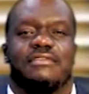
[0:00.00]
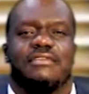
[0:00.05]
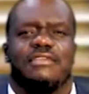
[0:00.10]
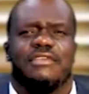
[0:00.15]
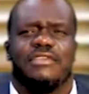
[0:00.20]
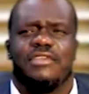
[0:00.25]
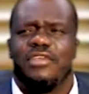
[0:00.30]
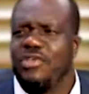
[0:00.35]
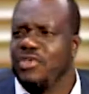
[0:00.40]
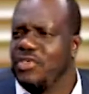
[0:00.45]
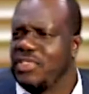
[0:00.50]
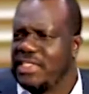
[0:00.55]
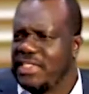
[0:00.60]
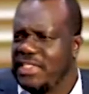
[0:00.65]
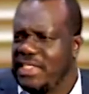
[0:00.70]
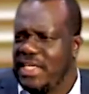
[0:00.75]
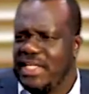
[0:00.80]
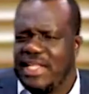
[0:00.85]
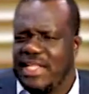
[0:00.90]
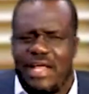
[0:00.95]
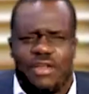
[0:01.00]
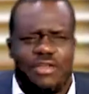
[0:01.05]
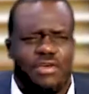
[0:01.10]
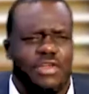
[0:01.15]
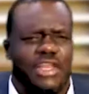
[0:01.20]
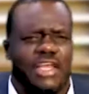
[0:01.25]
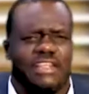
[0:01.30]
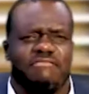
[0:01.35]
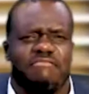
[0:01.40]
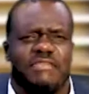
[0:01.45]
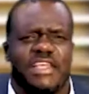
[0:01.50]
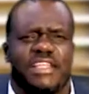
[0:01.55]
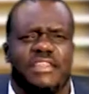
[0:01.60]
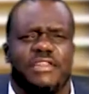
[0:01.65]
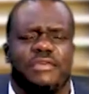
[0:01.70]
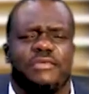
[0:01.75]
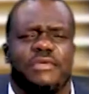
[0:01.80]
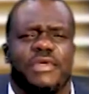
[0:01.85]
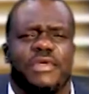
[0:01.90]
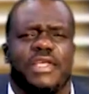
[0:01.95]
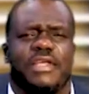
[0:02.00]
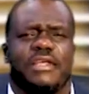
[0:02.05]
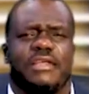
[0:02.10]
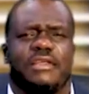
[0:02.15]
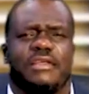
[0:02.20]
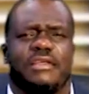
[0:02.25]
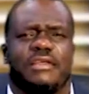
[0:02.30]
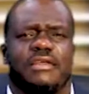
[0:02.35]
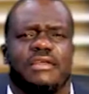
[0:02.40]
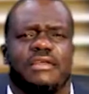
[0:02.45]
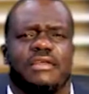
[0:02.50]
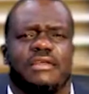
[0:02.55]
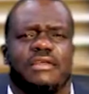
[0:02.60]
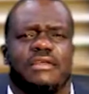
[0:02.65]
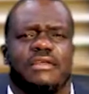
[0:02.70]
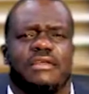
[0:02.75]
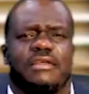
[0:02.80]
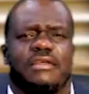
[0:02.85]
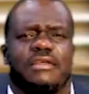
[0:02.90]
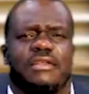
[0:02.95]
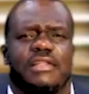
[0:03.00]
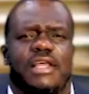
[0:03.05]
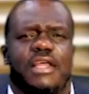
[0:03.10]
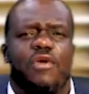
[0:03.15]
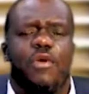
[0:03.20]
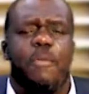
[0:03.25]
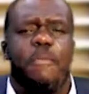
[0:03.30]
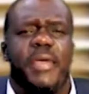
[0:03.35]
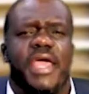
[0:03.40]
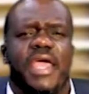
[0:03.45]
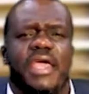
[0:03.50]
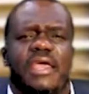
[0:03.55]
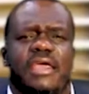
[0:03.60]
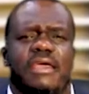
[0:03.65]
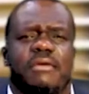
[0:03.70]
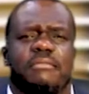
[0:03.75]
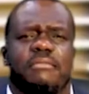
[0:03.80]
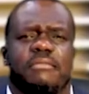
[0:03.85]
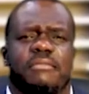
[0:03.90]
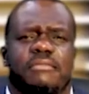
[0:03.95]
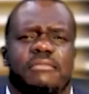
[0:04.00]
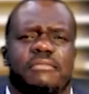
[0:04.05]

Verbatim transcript: So you see that God has made the way and obey Him.